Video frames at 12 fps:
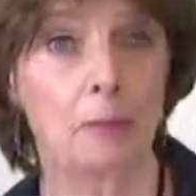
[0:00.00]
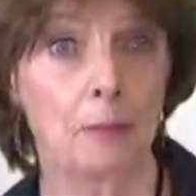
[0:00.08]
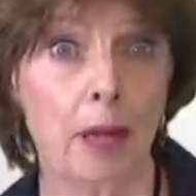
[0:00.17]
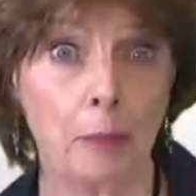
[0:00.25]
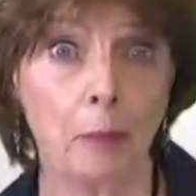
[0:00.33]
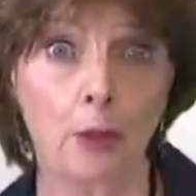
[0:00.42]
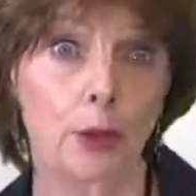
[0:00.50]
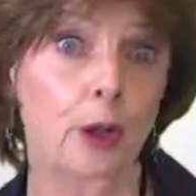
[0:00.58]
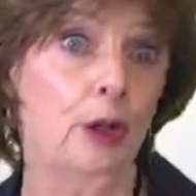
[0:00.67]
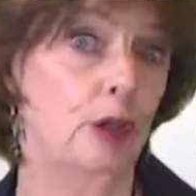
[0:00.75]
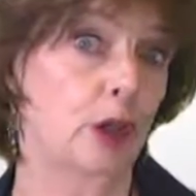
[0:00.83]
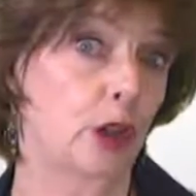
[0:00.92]
My
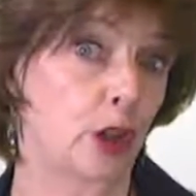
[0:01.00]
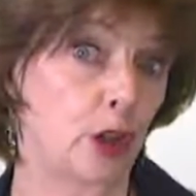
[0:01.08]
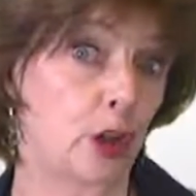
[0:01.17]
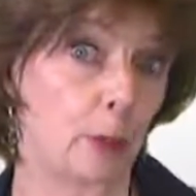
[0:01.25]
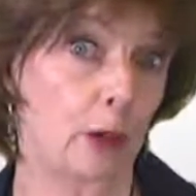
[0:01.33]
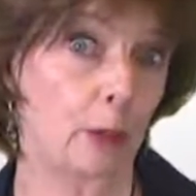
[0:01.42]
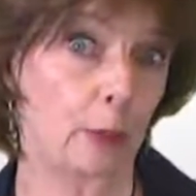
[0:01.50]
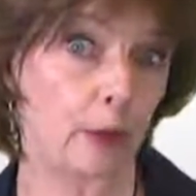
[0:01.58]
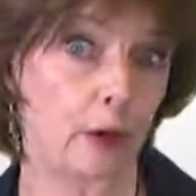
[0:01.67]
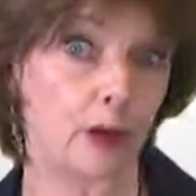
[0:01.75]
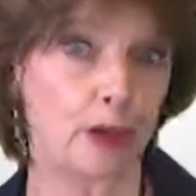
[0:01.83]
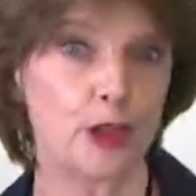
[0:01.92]
book, The Cuban
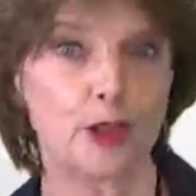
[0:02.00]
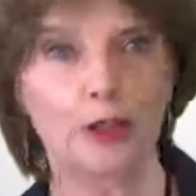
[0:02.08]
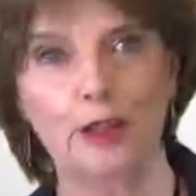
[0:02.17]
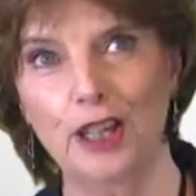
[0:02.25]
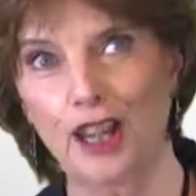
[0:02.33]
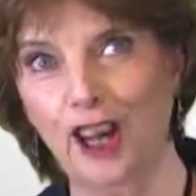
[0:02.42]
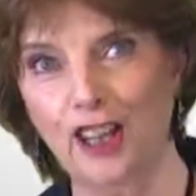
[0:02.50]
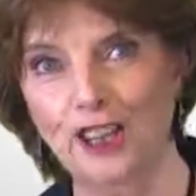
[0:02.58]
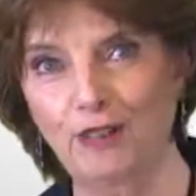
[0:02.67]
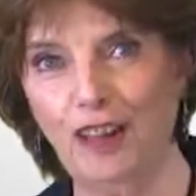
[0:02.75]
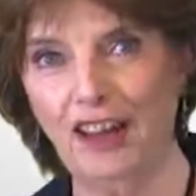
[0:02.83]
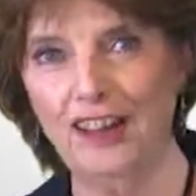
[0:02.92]
Approach, The Art
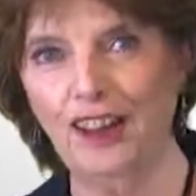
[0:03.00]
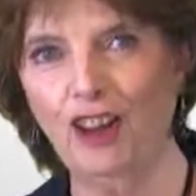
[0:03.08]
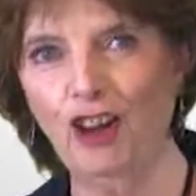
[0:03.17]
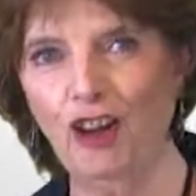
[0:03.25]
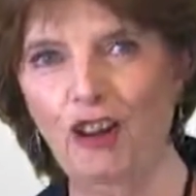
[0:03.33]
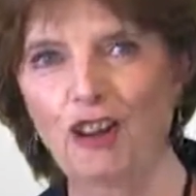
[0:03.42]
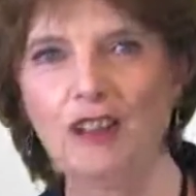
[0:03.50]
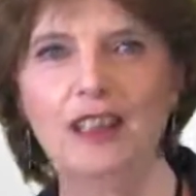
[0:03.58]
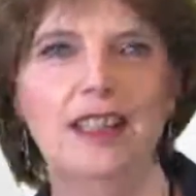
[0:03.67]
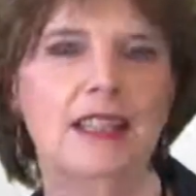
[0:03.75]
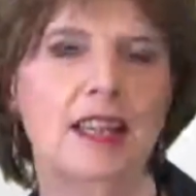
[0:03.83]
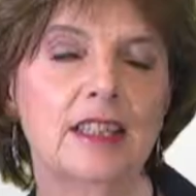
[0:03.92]
of Letting Go,
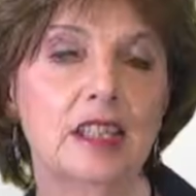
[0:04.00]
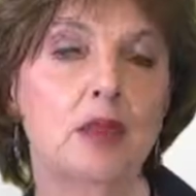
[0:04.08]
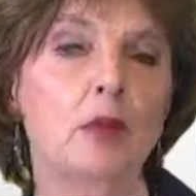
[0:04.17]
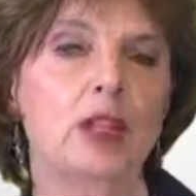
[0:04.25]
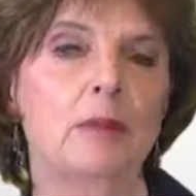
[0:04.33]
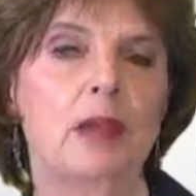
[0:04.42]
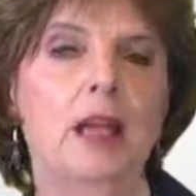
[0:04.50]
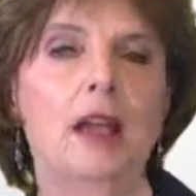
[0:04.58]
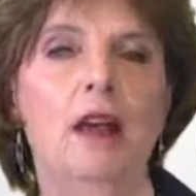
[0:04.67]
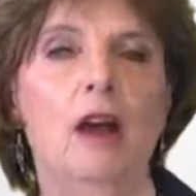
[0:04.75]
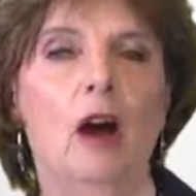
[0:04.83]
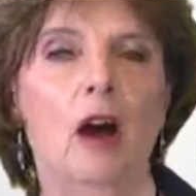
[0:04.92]
takes you with me
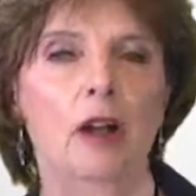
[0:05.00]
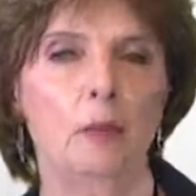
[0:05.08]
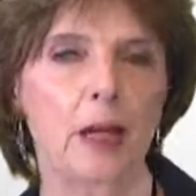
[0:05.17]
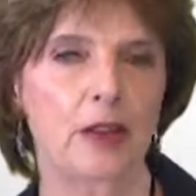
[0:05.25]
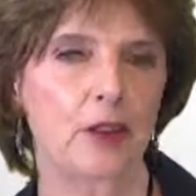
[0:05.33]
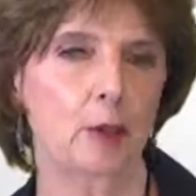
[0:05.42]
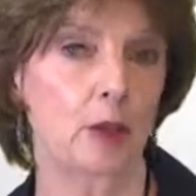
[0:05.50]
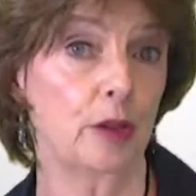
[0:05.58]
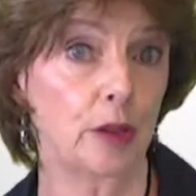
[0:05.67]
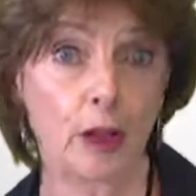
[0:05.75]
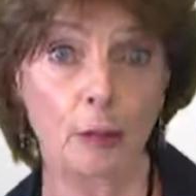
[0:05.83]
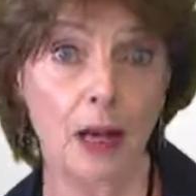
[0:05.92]
on a month with
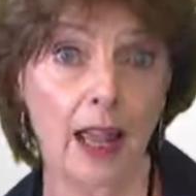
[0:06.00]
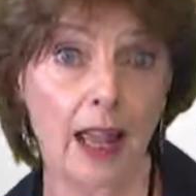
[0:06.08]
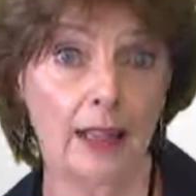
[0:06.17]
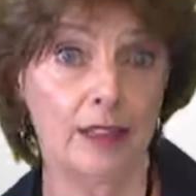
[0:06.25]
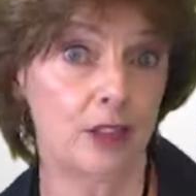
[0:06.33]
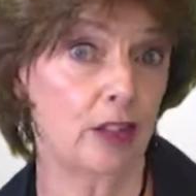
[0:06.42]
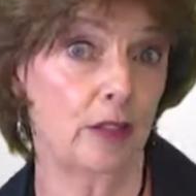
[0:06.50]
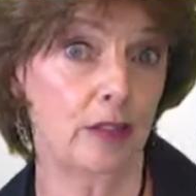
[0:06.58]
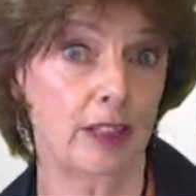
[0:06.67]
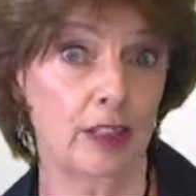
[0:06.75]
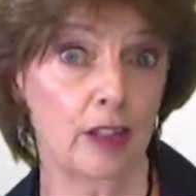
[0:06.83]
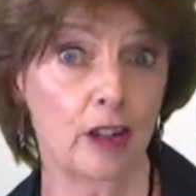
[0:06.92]
no plan
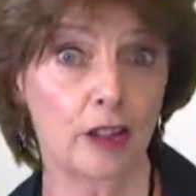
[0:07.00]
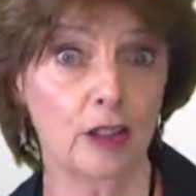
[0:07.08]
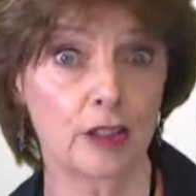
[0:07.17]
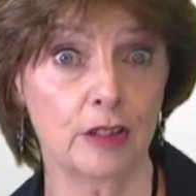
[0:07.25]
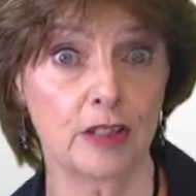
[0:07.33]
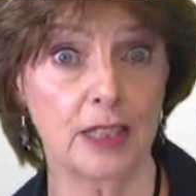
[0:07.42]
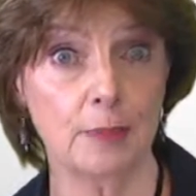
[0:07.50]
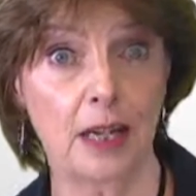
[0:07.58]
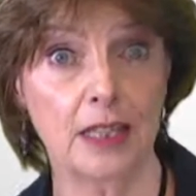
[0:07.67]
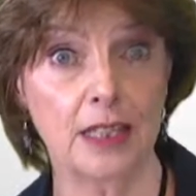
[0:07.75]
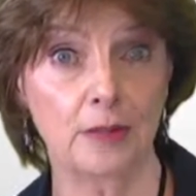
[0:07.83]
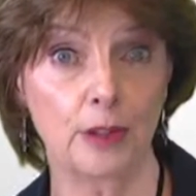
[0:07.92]
traveling the non-tourist
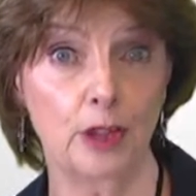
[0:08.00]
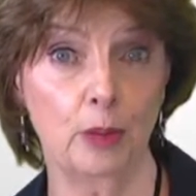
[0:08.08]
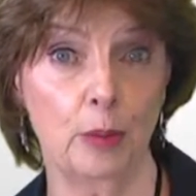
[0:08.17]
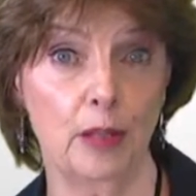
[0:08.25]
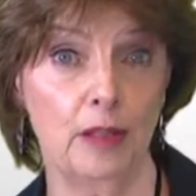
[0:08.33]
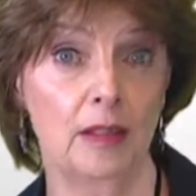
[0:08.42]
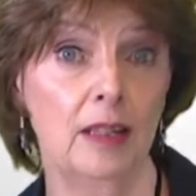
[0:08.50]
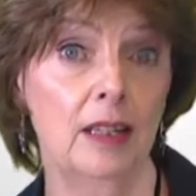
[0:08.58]
parts of Cuba.